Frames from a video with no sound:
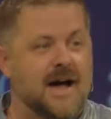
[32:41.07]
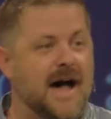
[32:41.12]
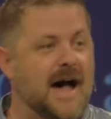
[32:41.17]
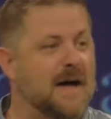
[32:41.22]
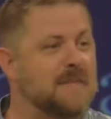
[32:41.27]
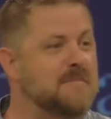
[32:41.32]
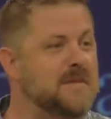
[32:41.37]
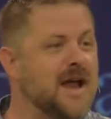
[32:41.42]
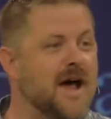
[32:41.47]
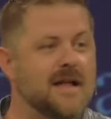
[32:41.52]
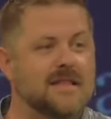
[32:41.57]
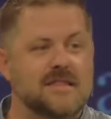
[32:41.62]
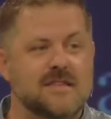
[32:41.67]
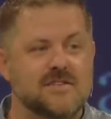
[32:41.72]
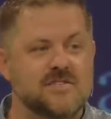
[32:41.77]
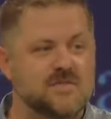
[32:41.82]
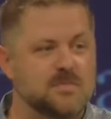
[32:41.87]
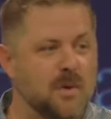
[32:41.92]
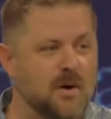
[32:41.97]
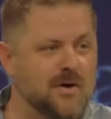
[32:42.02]
I'm not
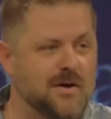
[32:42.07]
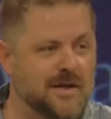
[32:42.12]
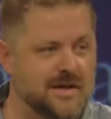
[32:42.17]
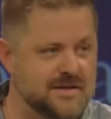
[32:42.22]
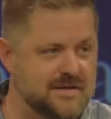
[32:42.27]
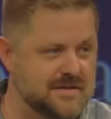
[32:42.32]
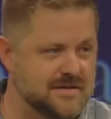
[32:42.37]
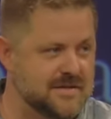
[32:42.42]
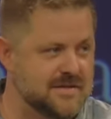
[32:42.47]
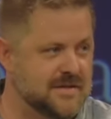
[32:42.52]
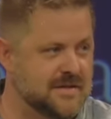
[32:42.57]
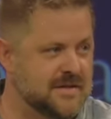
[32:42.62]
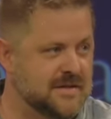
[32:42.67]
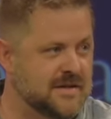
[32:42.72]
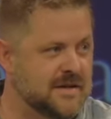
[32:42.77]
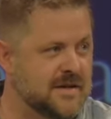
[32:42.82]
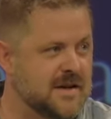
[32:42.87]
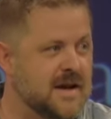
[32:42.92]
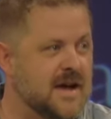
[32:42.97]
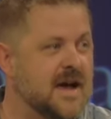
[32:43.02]
the smartest.
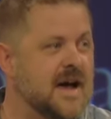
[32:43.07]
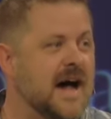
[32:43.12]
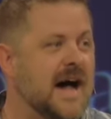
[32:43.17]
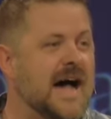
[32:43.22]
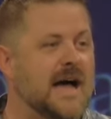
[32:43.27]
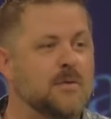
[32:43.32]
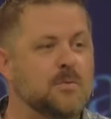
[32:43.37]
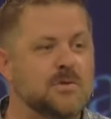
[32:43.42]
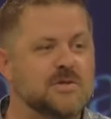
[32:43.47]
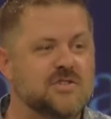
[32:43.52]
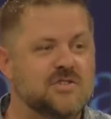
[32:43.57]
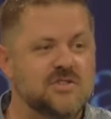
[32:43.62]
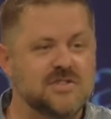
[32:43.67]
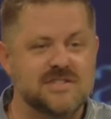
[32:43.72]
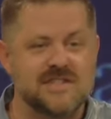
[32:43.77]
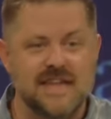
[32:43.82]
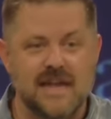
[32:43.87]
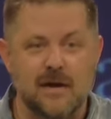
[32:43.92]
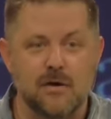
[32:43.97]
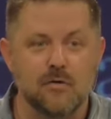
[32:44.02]
I was
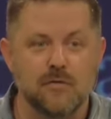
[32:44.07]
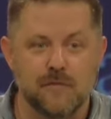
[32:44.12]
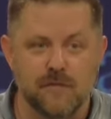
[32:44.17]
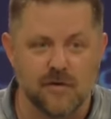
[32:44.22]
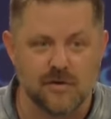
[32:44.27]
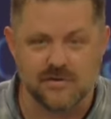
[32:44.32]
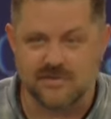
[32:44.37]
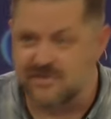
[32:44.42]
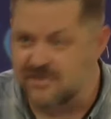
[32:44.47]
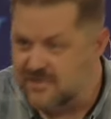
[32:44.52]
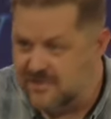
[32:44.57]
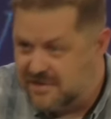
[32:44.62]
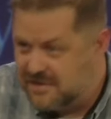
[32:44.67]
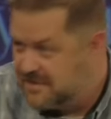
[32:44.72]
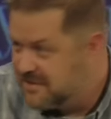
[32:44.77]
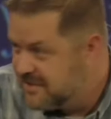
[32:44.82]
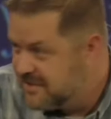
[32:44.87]
just here first.